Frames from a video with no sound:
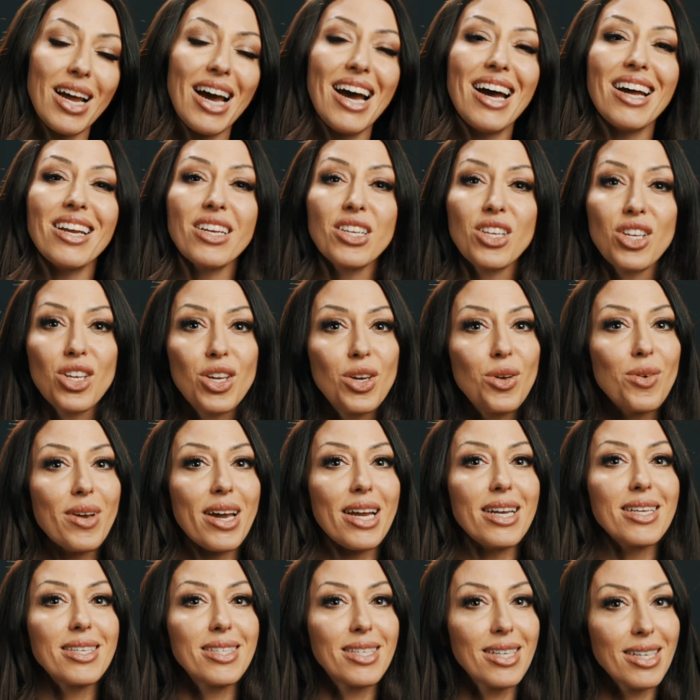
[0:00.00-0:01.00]
and you
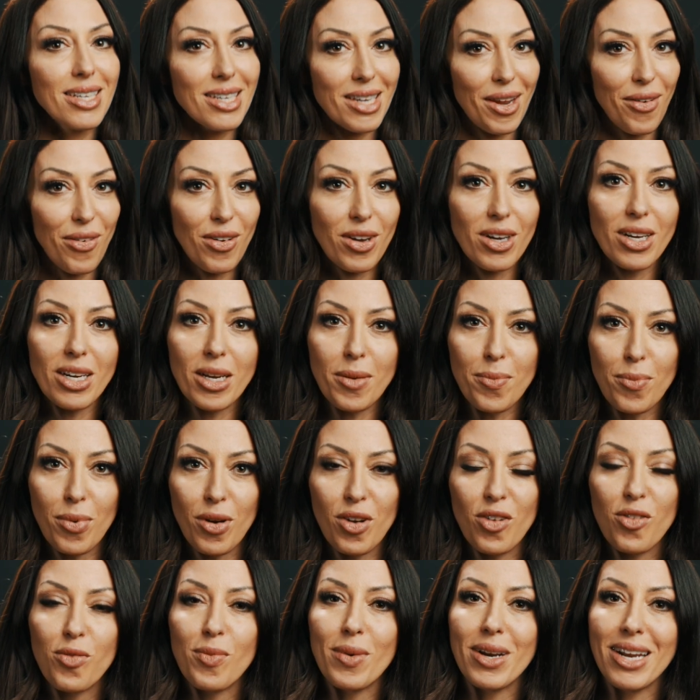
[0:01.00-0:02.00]
get a significant
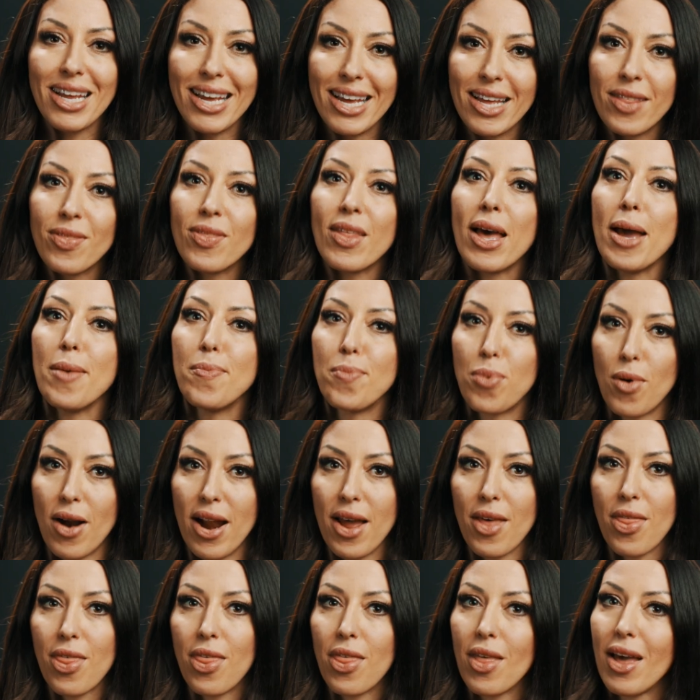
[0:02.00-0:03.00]
improvement in their
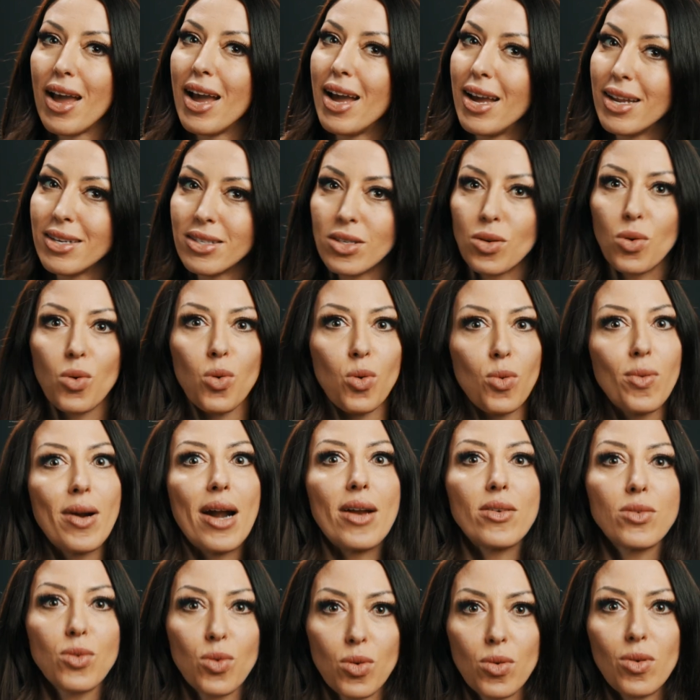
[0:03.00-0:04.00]
breath and
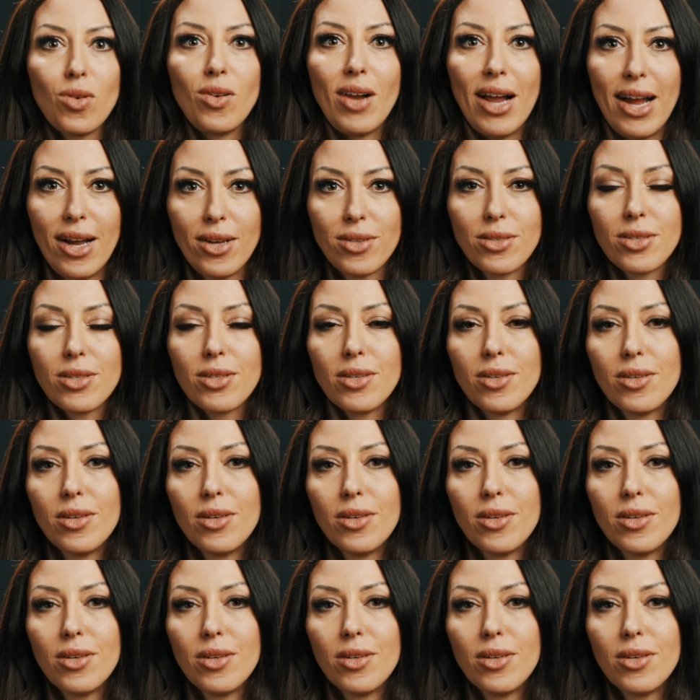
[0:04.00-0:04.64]
all-round oral health.